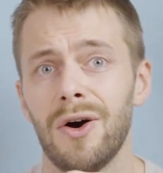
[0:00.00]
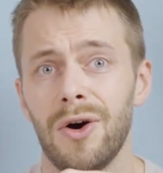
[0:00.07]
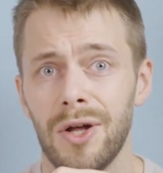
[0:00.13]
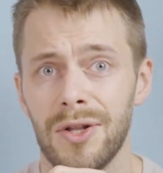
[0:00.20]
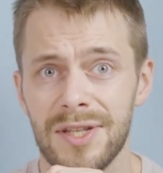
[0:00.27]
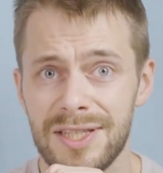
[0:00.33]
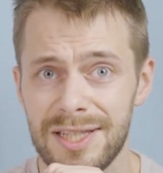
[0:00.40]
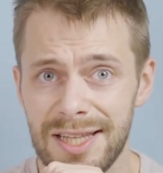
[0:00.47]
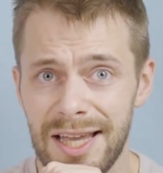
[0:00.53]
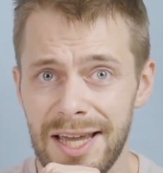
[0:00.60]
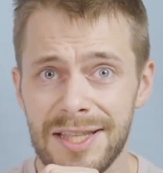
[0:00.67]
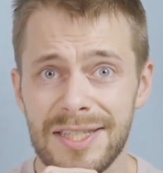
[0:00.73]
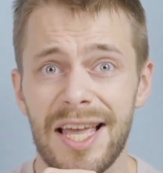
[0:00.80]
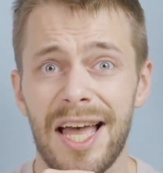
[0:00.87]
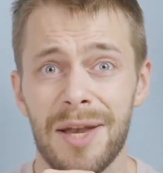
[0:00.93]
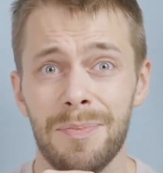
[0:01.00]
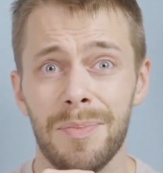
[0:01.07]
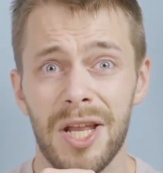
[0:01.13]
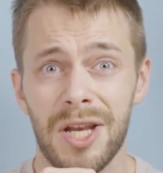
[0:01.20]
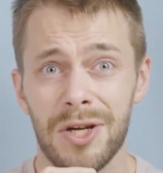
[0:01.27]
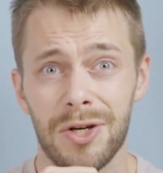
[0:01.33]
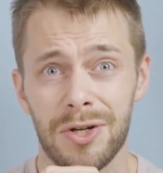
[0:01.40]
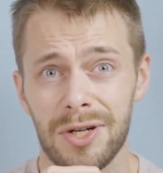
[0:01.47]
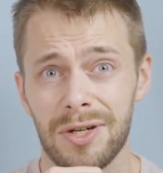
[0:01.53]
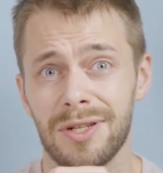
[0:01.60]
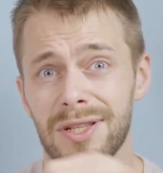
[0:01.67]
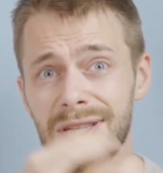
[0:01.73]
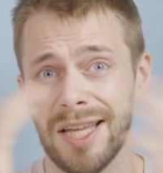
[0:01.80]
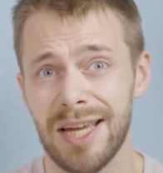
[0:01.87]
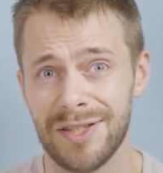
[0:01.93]
on this lens and many
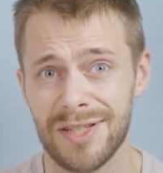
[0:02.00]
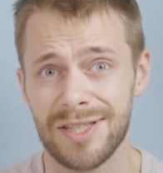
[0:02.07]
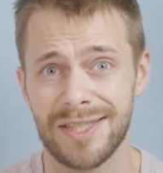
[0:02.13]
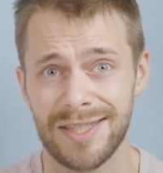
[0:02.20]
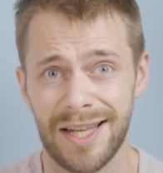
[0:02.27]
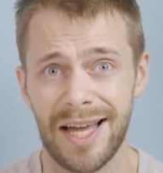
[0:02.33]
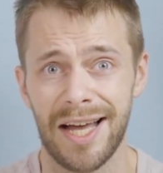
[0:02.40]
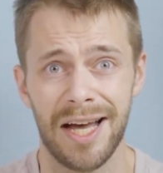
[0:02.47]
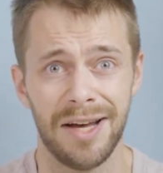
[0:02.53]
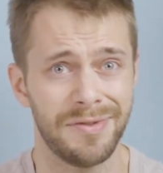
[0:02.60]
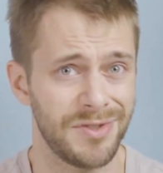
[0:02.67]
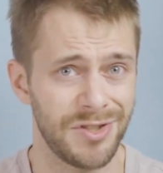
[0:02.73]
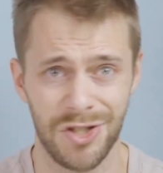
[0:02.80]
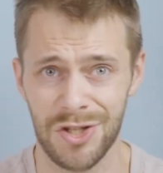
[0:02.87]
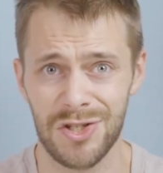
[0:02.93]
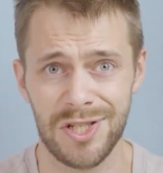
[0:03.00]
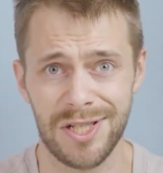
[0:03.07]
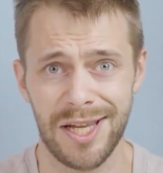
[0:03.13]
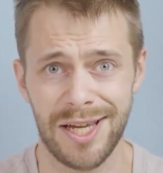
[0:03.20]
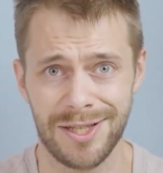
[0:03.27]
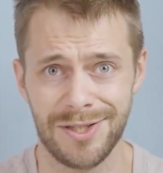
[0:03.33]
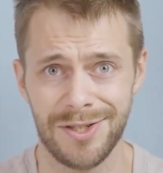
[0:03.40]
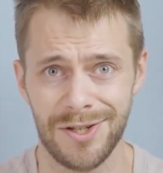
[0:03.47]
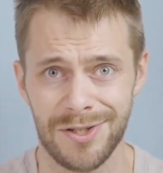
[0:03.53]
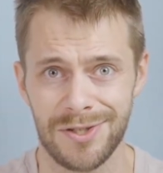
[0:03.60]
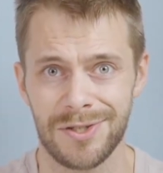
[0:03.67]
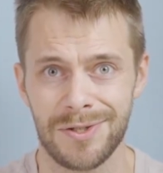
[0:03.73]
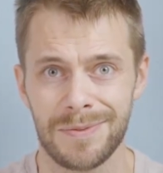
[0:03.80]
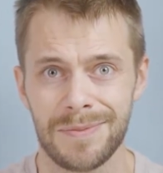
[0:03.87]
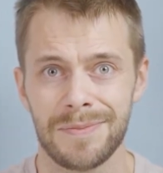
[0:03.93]
other lenses that I have just like this.